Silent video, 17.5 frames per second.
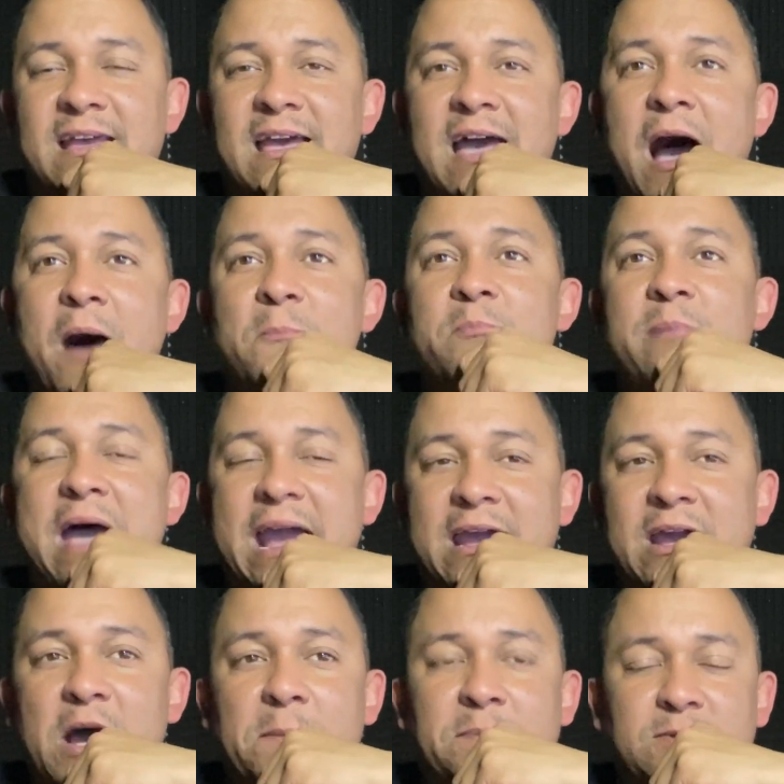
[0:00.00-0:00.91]
I'm
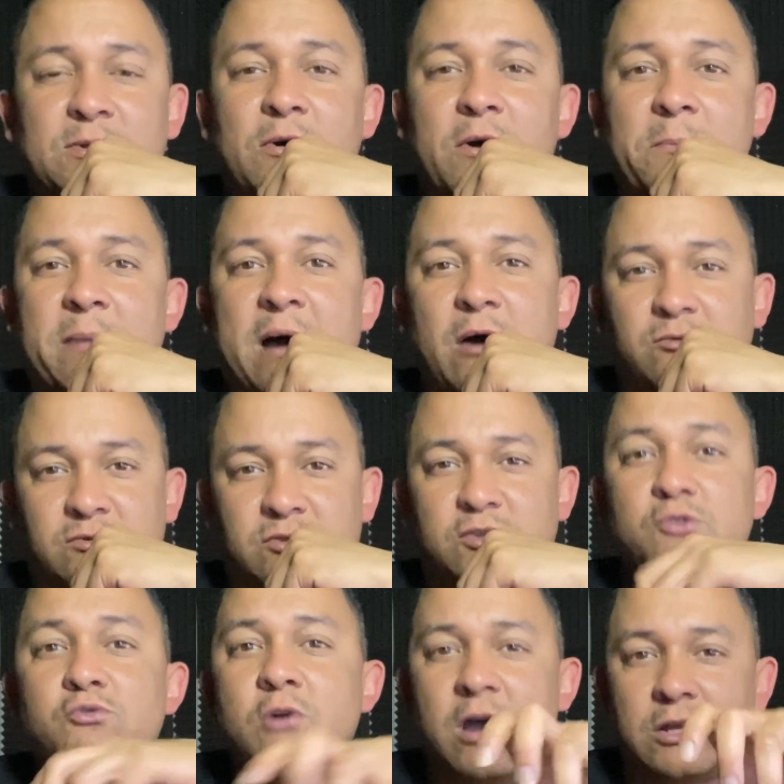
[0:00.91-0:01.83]
back up to about
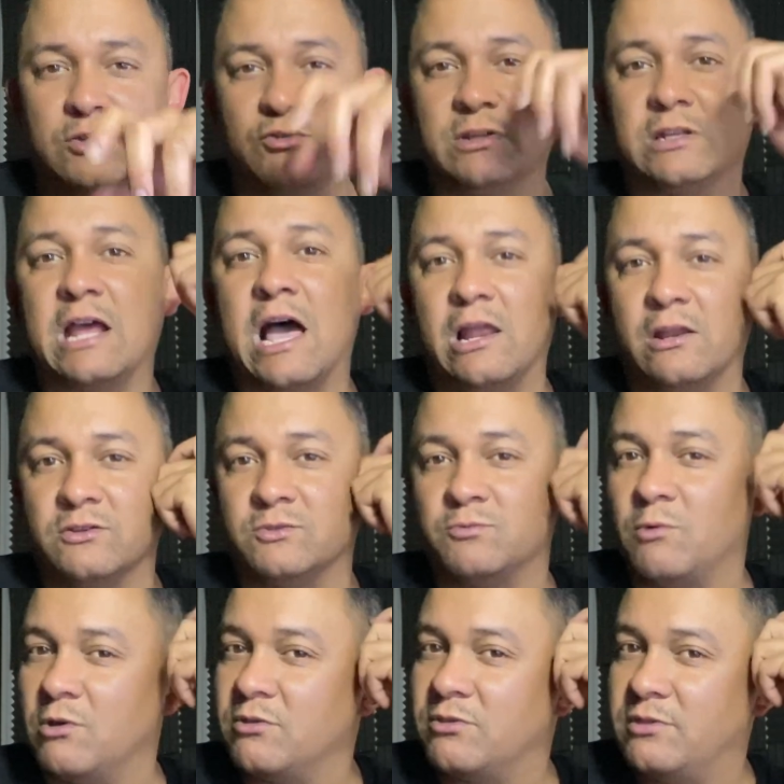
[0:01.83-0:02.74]
$200
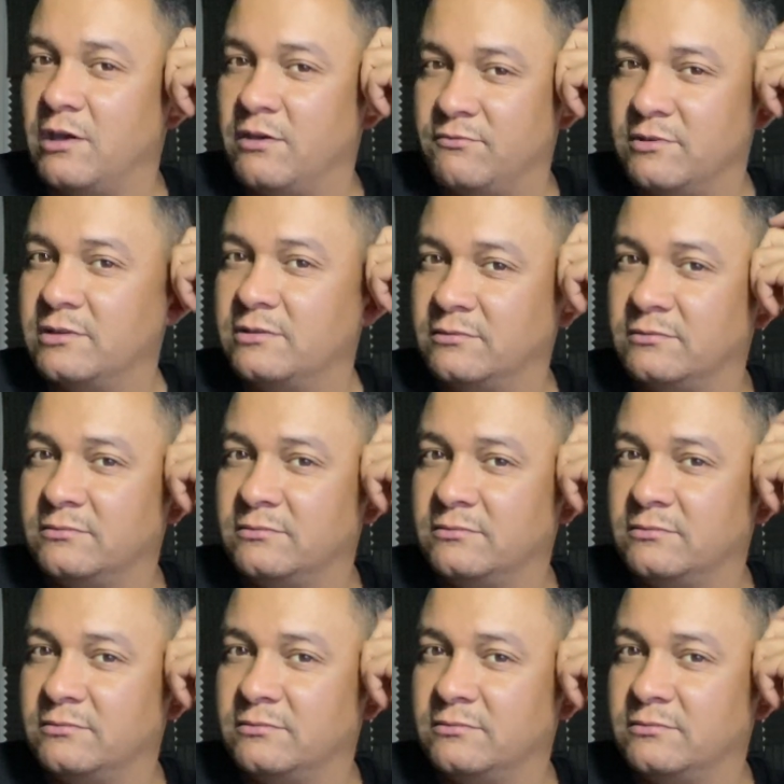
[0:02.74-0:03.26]
worth of it.